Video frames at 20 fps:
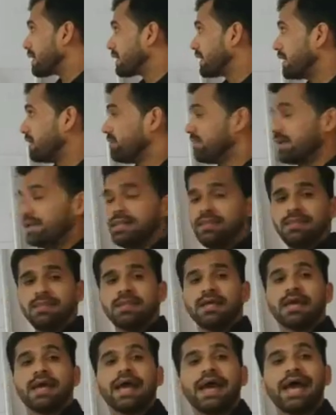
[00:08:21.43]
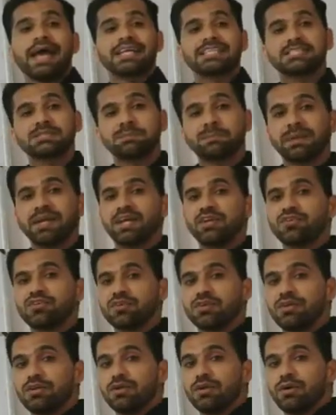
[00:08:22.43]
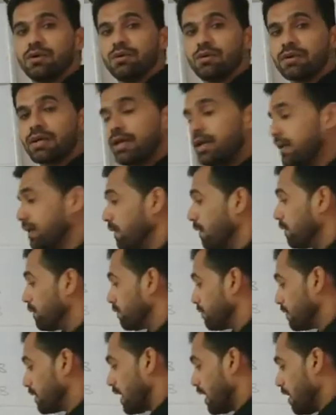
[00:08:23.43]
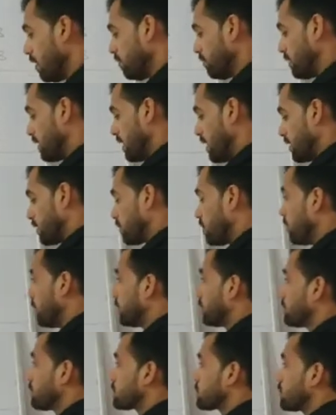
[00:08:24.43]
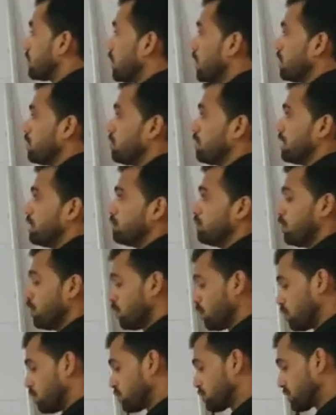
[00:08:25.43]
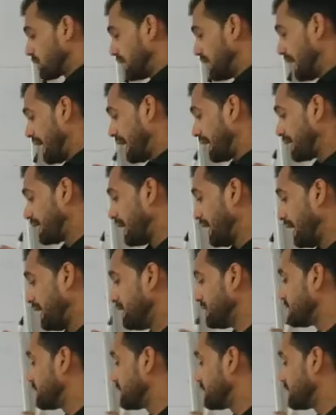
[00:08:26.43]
given expression. Okay. Now we are going to solve one more question like that.